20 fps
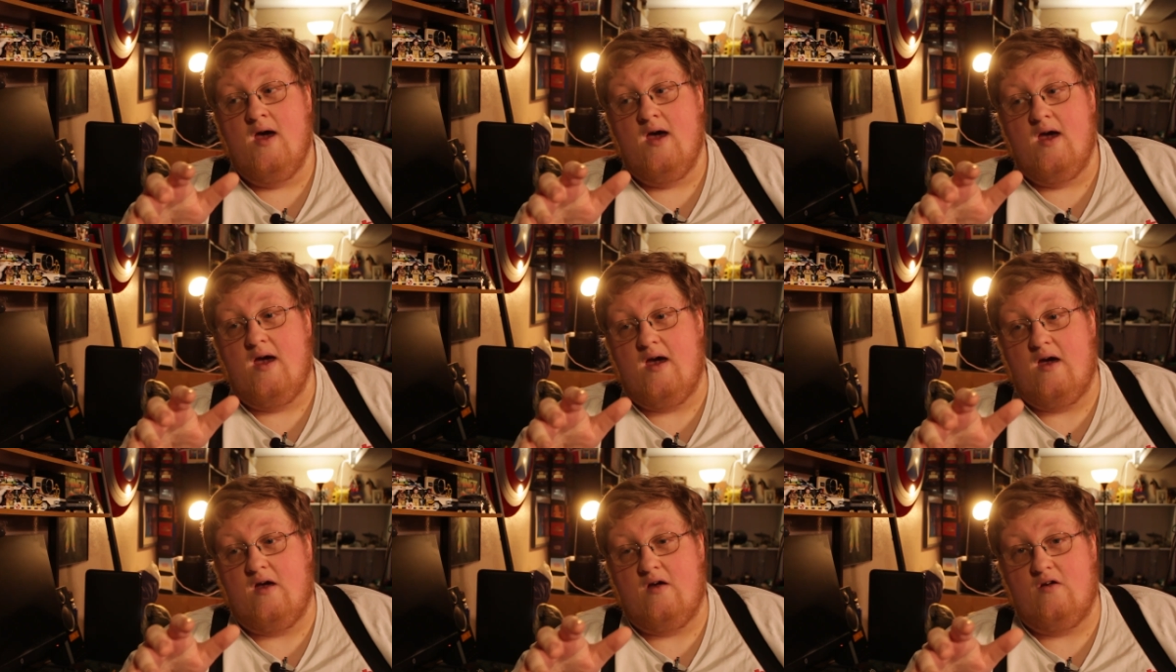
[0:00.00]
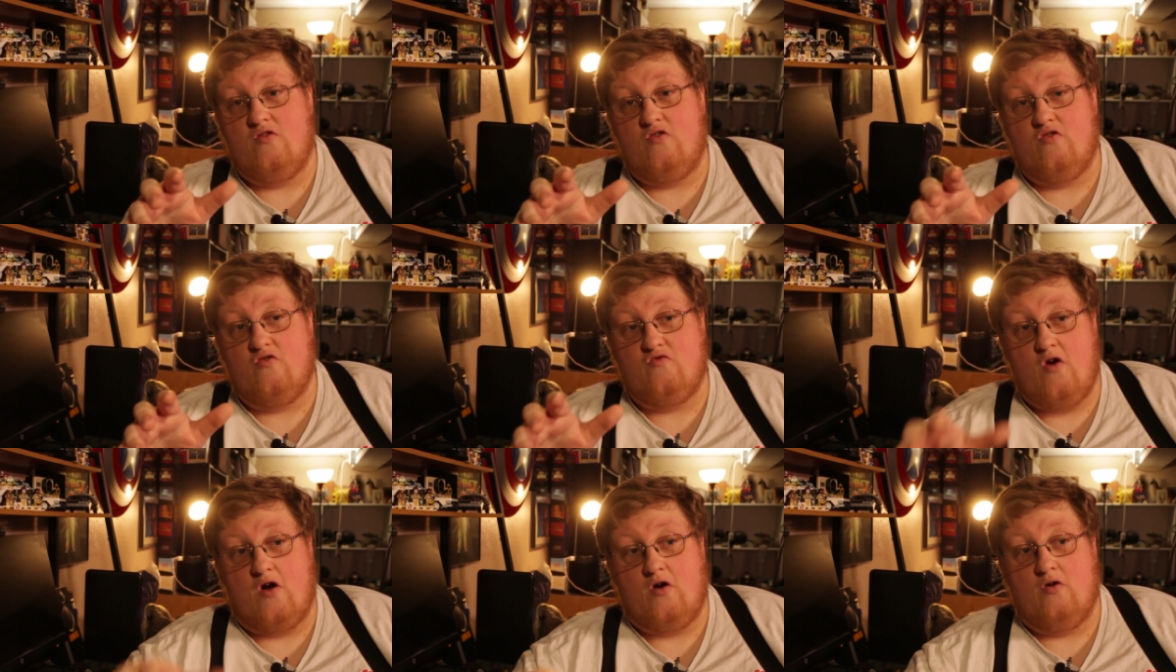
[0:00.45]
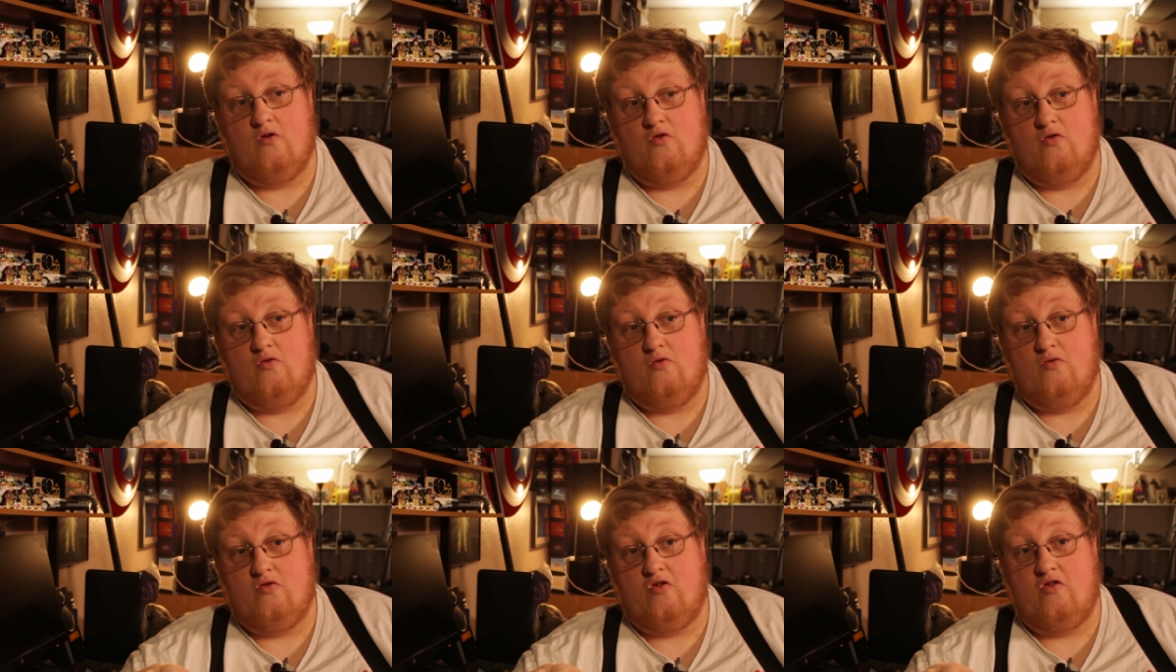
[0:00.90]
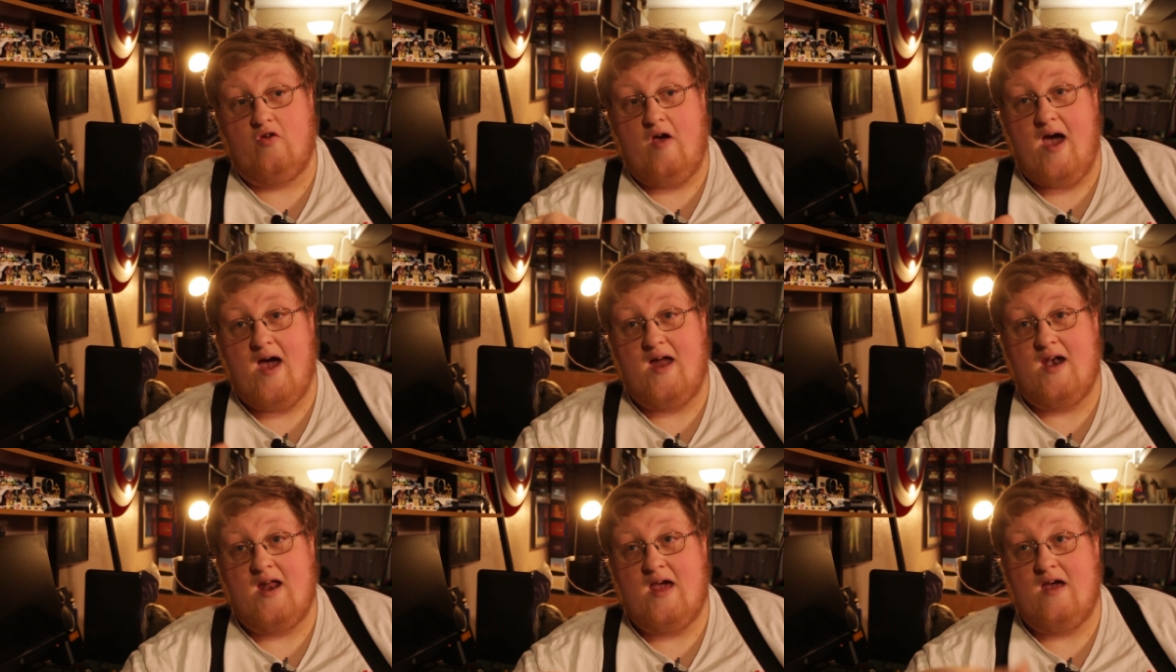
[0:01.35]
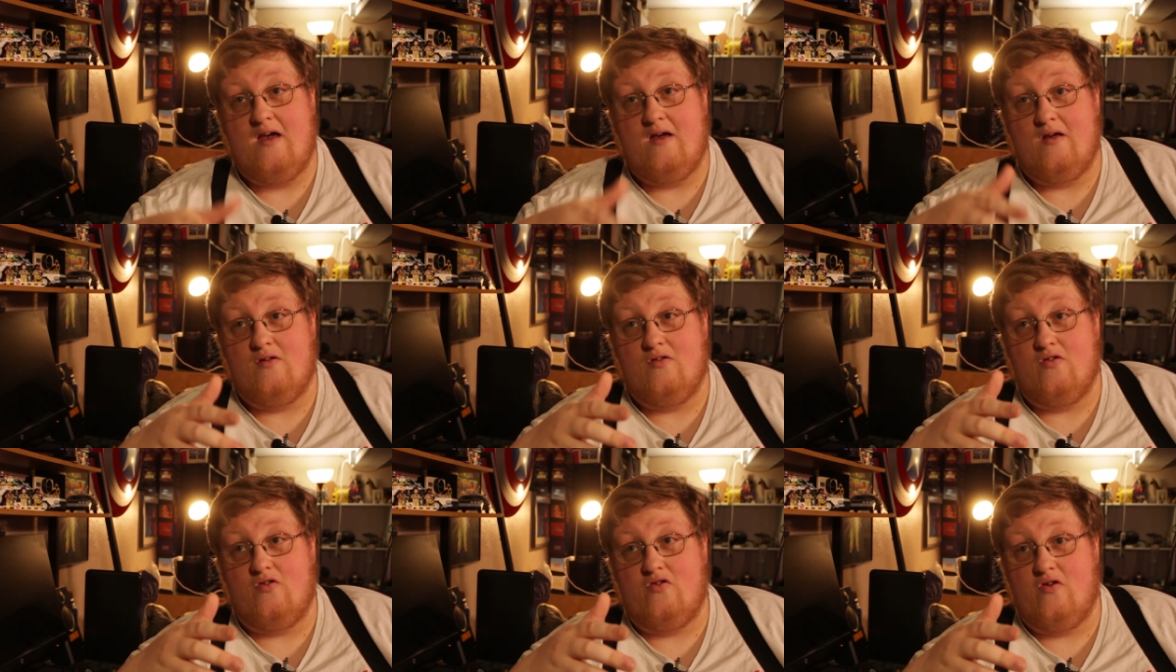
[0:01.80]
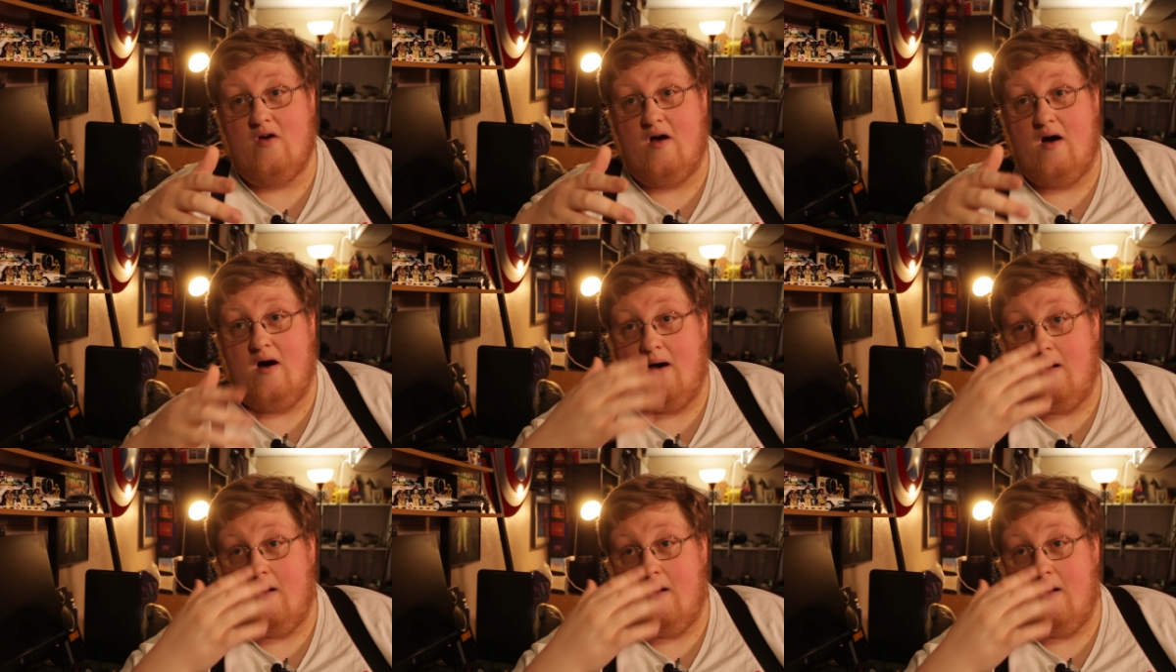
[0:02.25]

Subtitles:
his struggles, and his